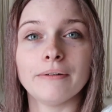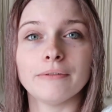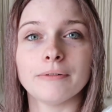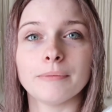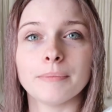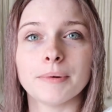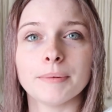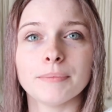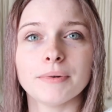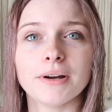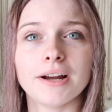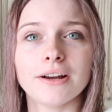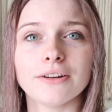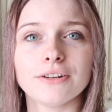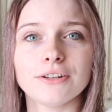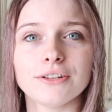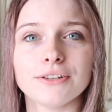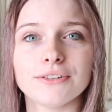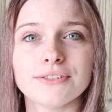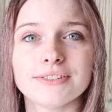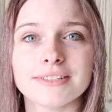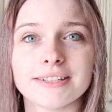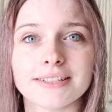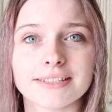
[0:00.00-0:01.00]
remember how to
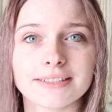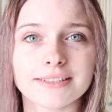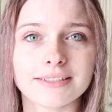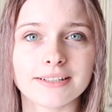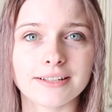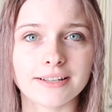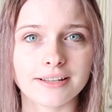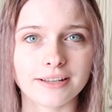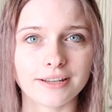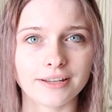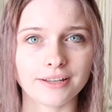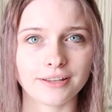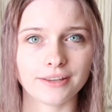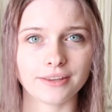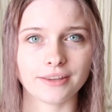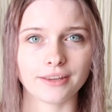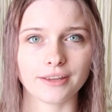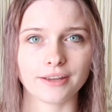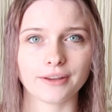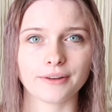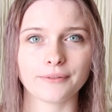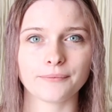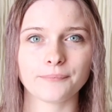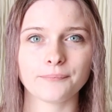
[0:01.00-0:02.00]
use this
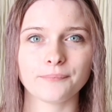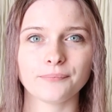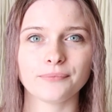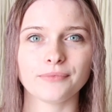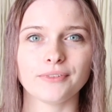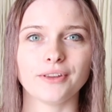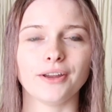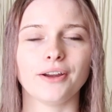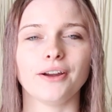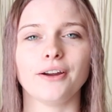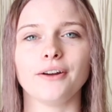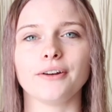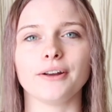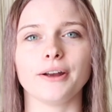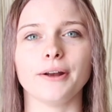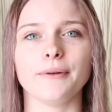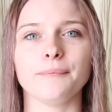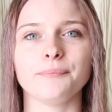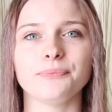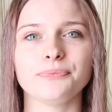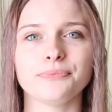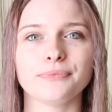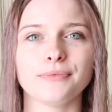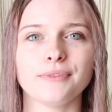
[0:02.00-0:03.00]
thing. Okay,
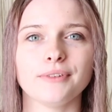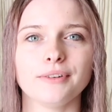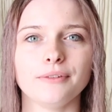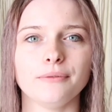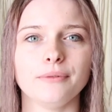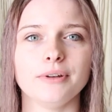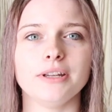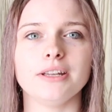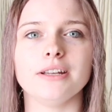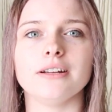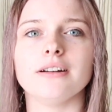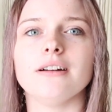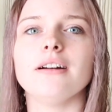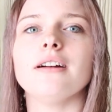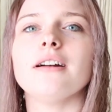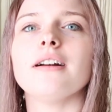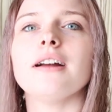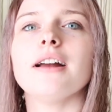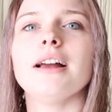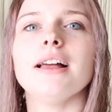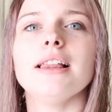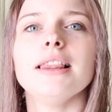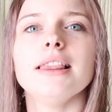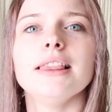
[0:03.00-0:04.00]
we
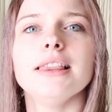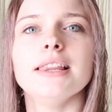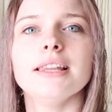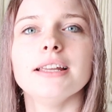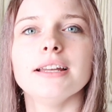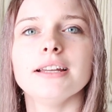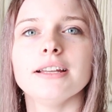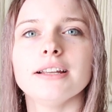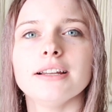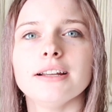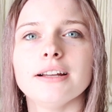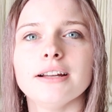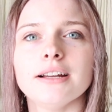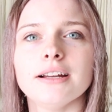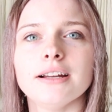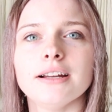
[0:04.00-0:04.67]
are a little.